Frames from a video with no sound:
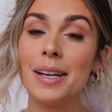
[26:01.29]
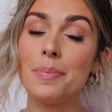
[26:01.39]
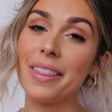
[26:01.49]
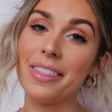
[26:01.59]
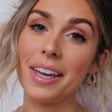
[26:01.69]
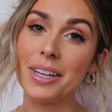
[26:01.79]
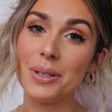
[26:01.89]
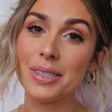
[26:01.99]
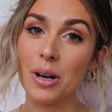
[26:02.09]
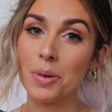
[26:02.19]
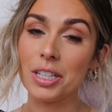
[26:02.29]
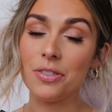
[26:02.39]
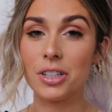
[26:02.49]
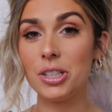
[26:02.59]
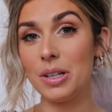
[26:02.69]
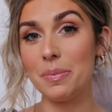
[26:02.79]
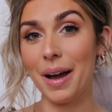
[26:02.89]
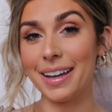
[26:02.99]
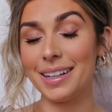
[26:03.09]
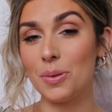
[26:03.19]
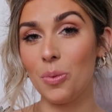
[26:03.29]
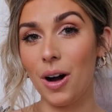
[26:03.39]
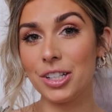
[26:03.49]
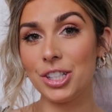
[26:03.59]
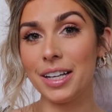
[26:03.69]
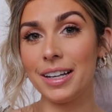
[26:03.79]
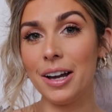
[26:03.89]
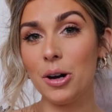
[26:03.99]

But thank you so much for tuning back in and watching.